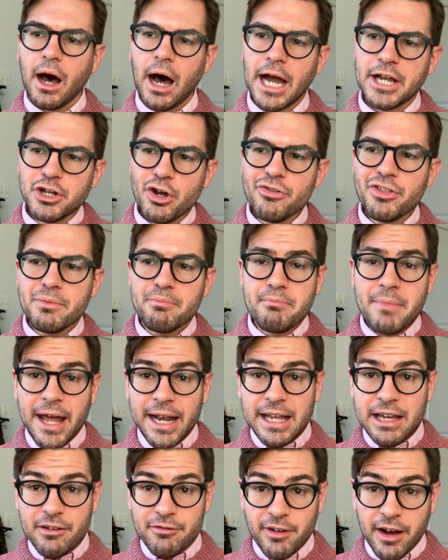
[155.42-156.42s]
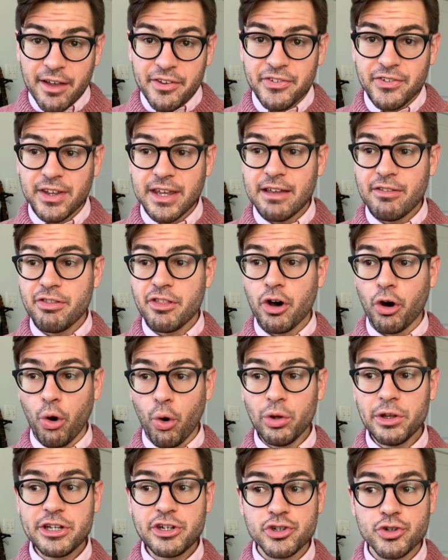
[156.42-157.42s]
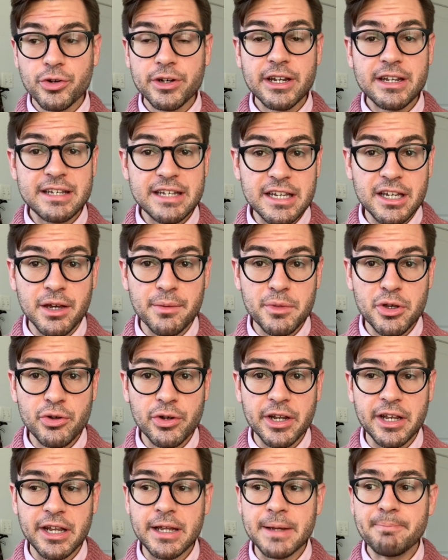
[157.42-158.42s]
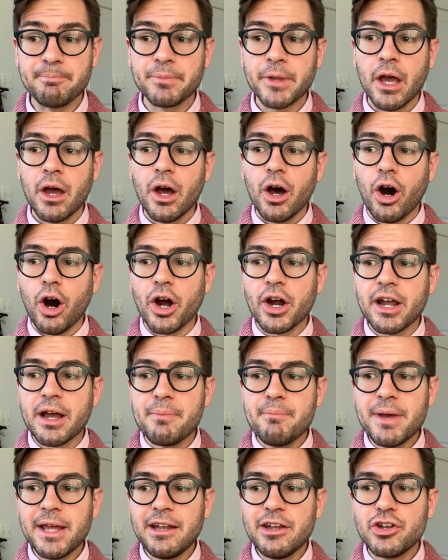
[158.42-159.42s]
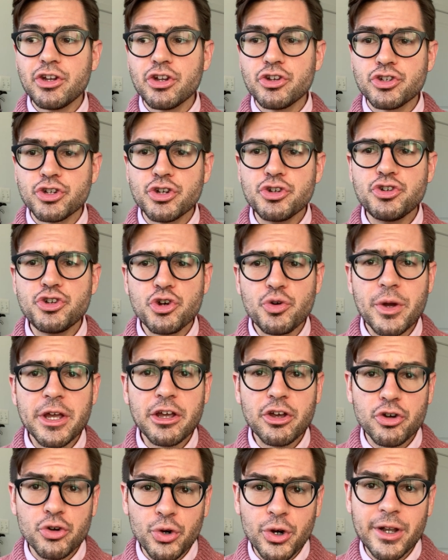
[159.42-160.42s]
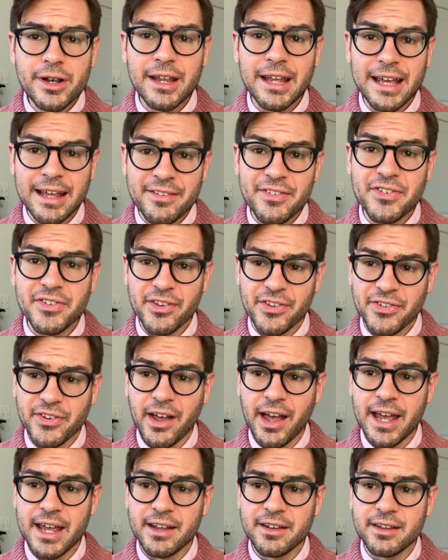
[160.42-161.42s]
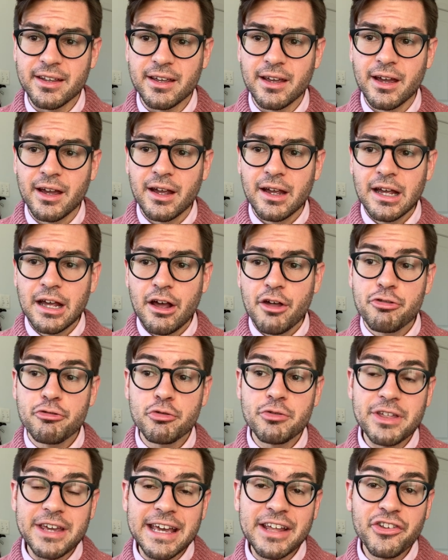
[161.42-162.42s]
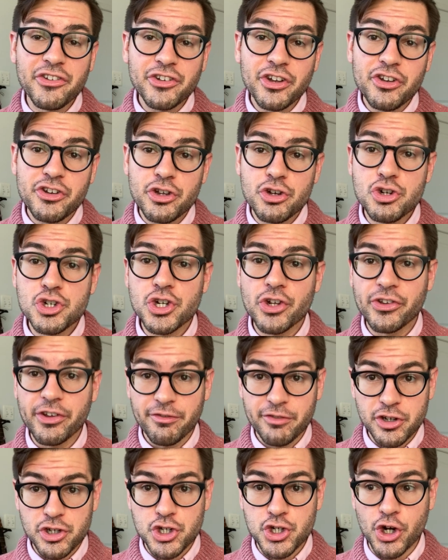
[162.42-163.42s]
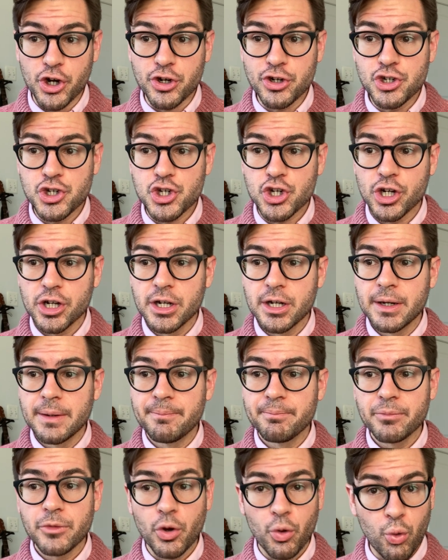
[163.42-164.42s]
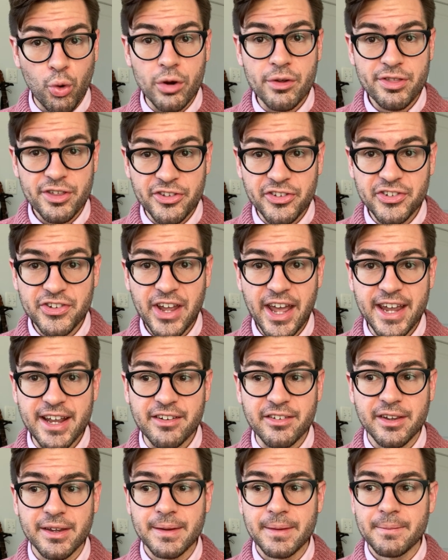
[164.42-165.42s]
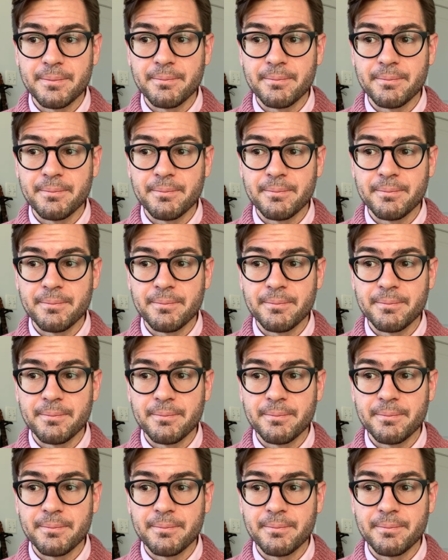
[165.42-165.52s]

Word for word: I know that many of us in the Holy Trinity community are committed to doing good in society through the institutions of the church or the state.